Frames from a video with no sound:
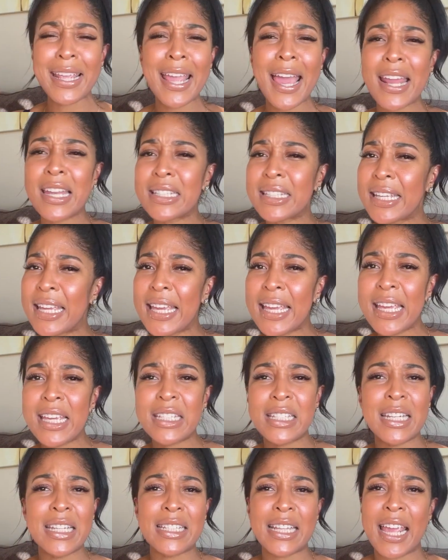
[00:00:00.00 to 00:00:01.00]
He got his
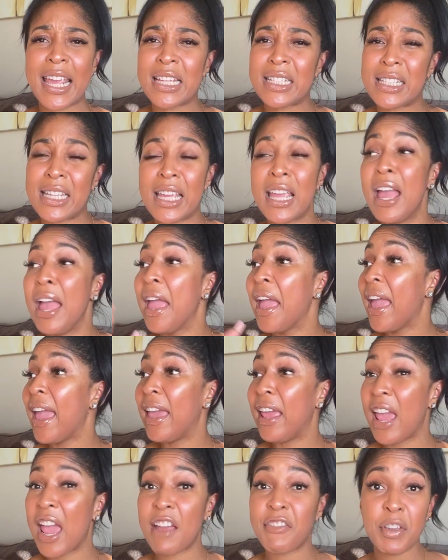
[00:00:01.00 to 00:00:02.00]
kids and his auntie
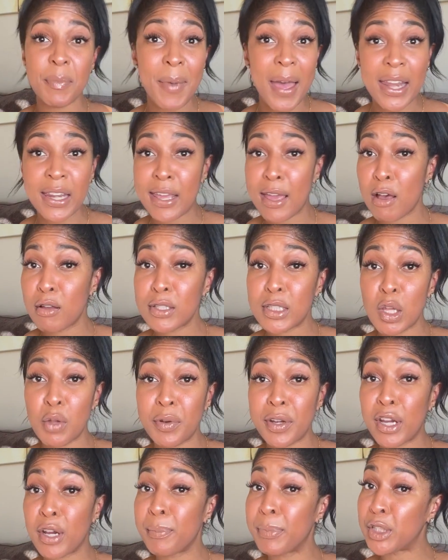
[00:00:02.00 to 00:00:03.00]
and everybody else on
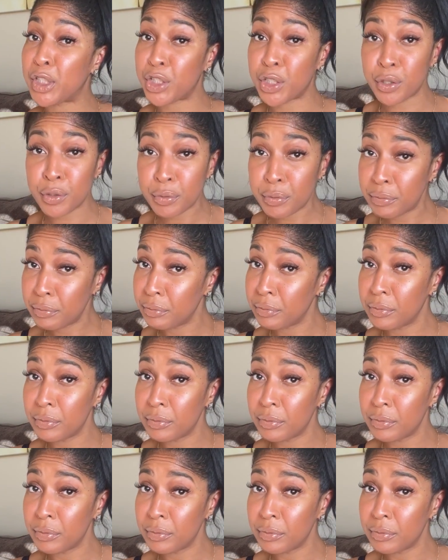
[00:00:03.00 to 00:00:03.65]
there but you.